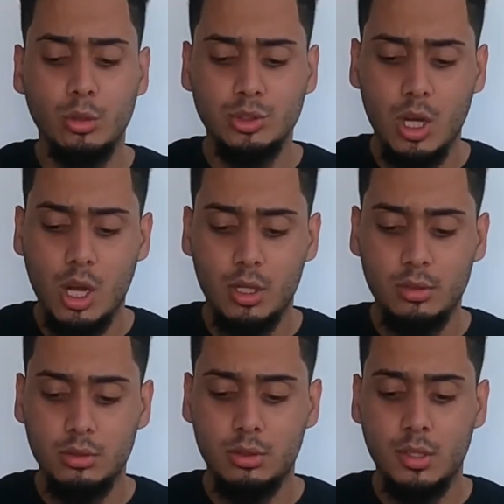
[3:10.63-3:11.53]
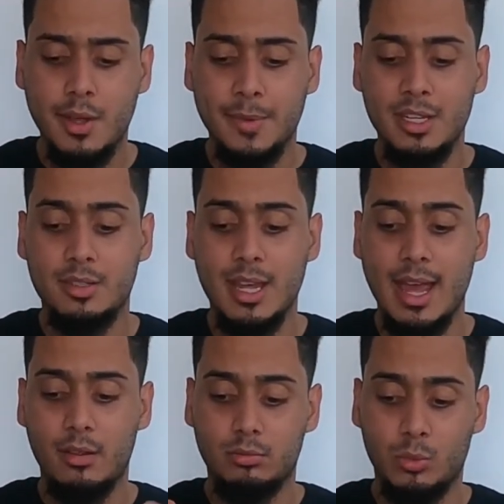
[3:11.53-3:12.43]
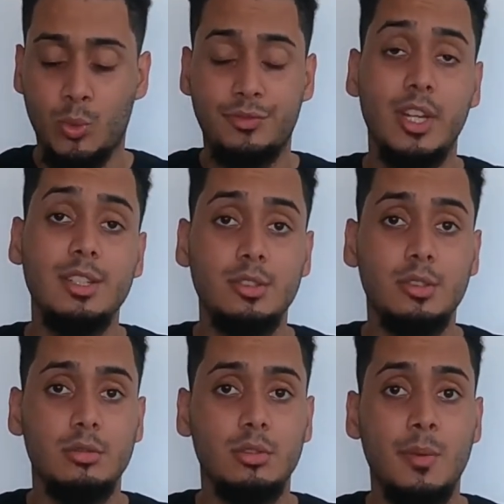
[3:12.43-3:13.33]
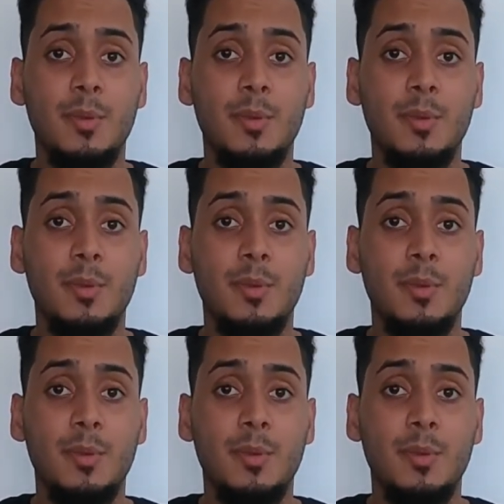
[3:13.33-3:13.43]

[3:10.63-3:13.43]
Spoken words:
goes on is that with this,